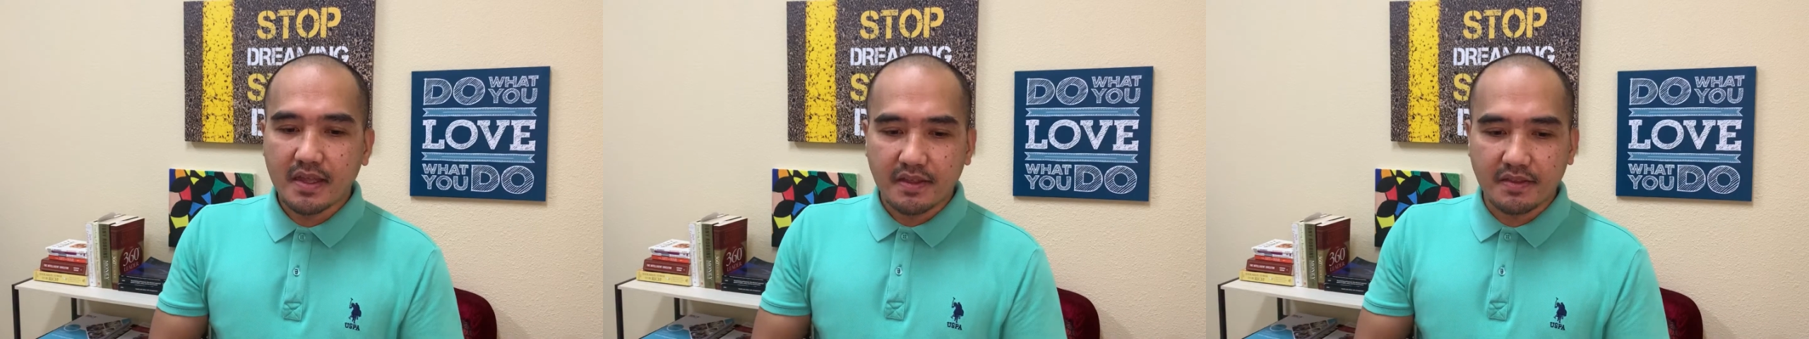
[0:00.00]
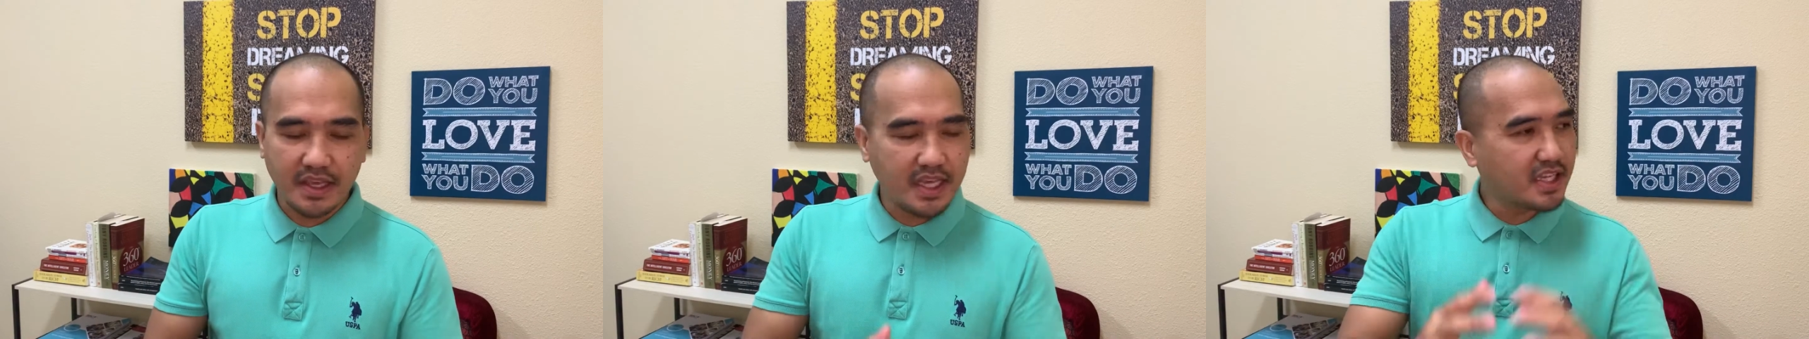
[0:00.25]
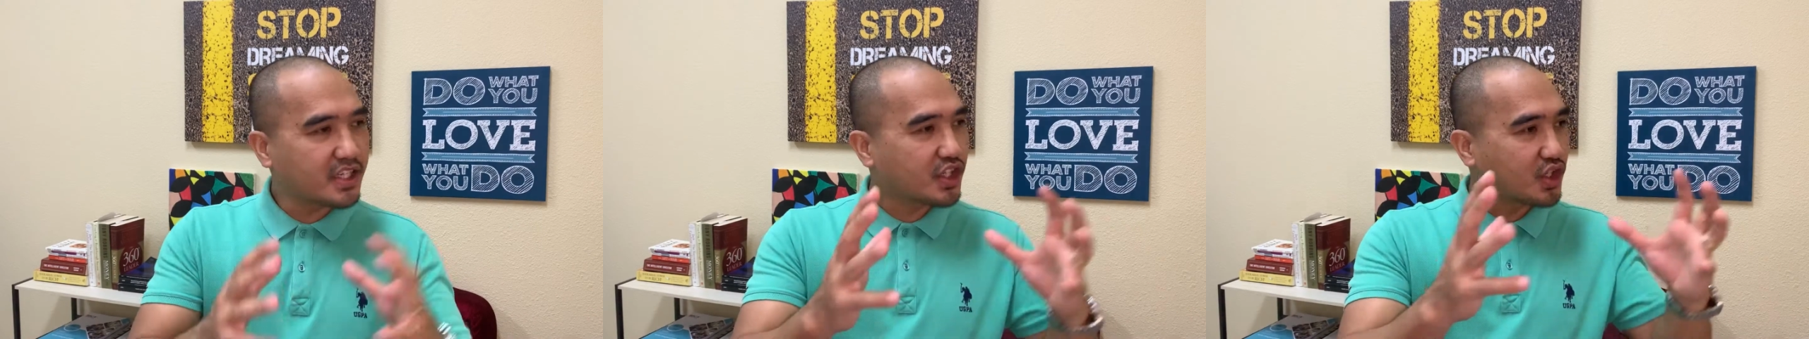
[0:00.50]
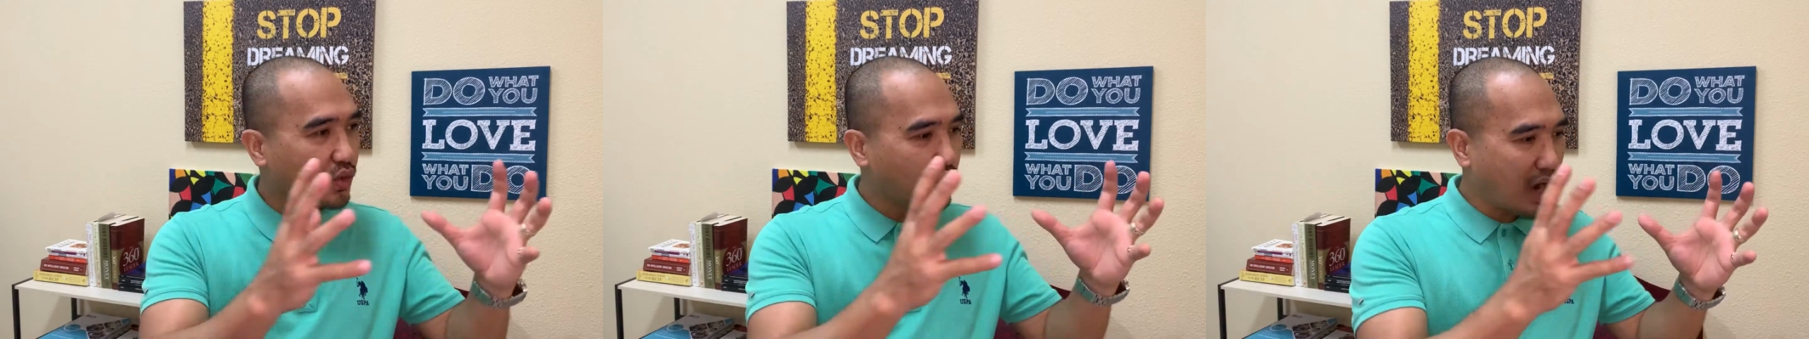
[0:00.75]
the
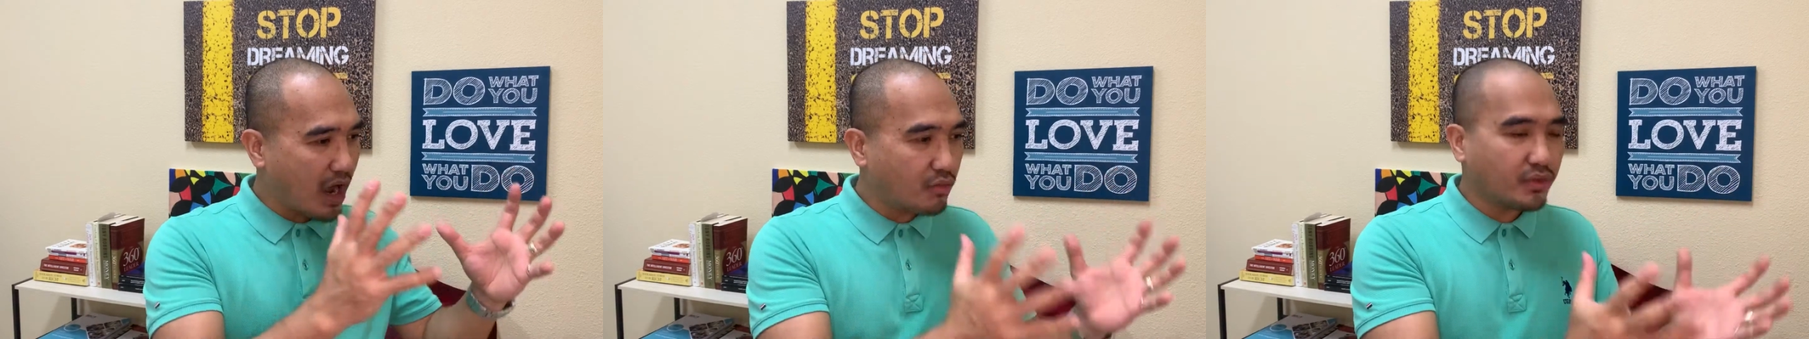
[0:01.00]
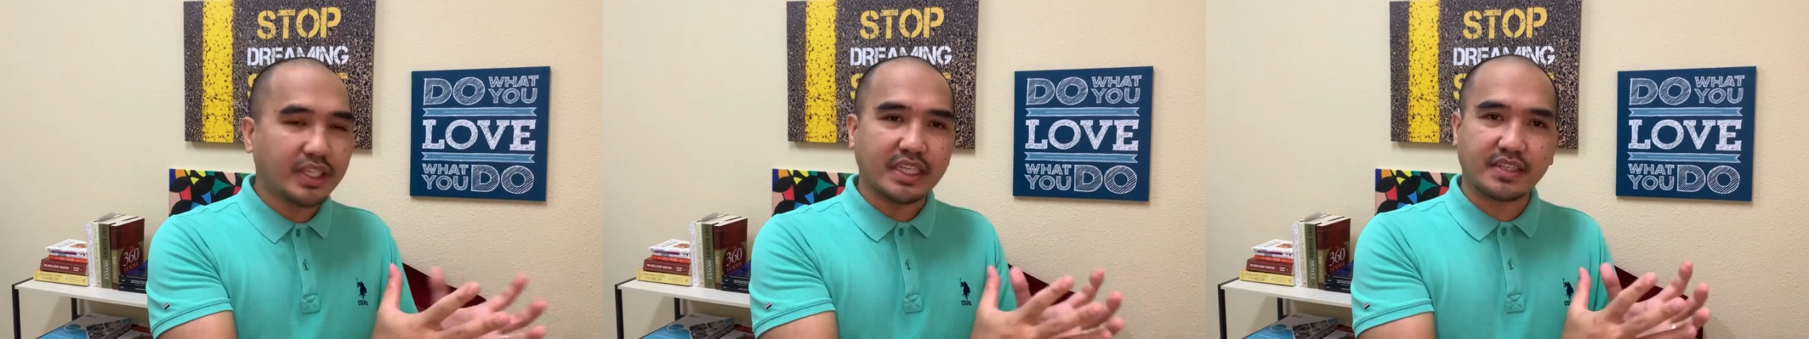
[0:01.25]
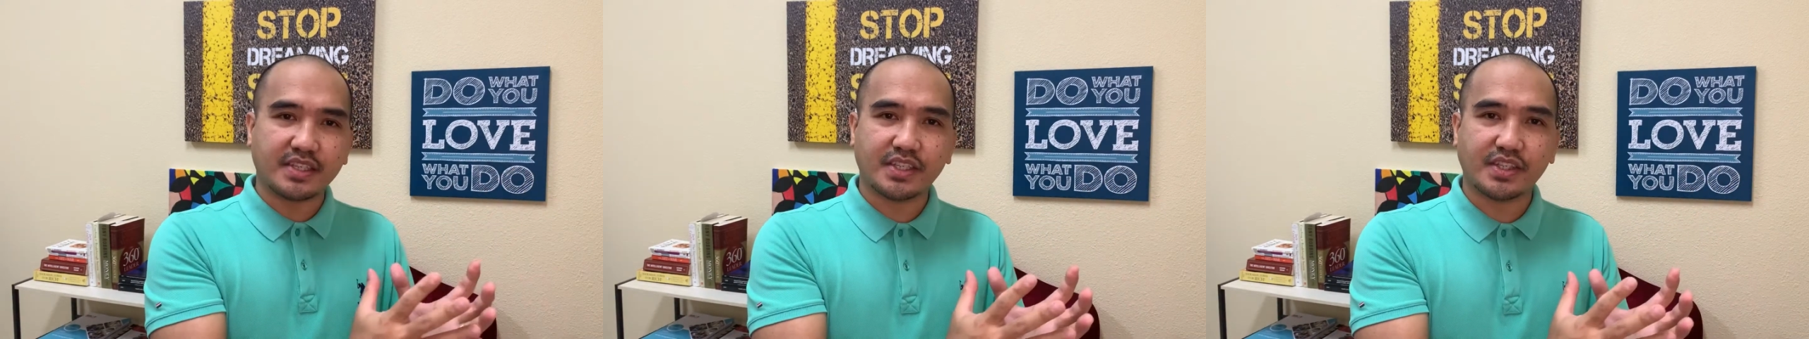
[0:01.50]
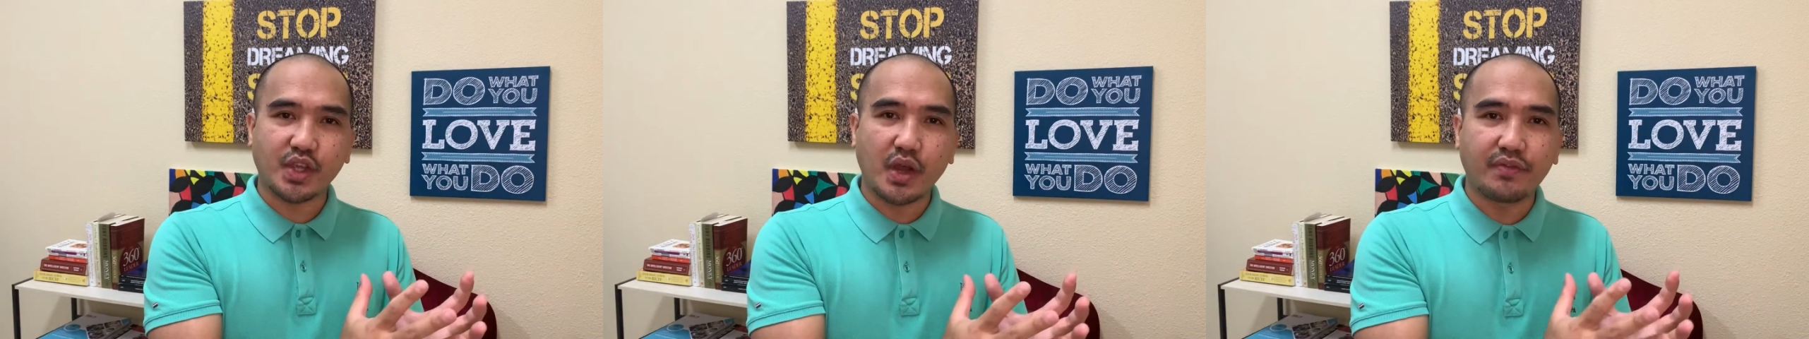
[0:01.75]

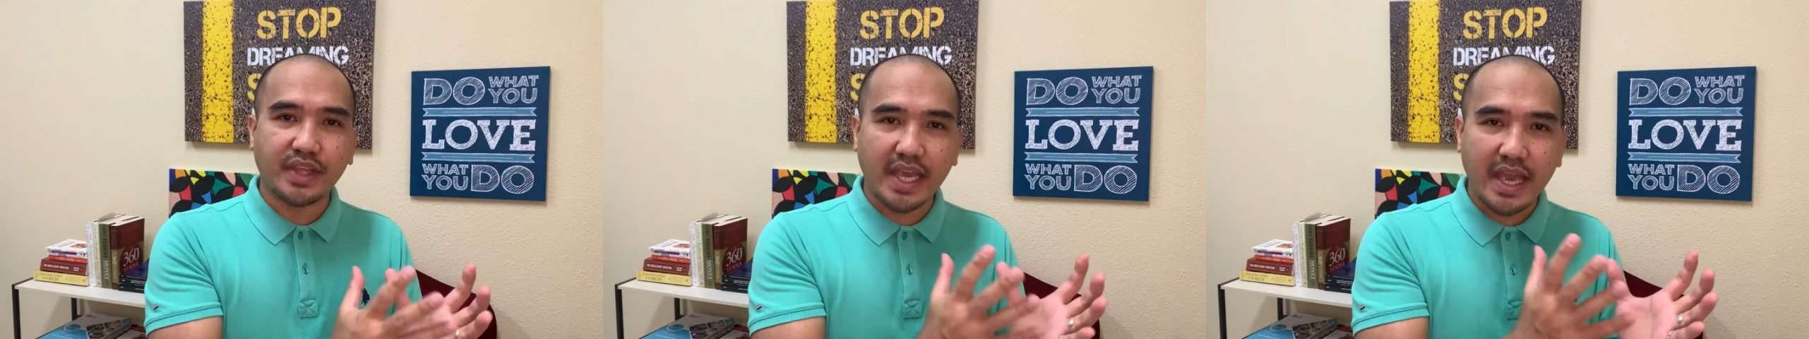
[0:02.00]
surroundings of the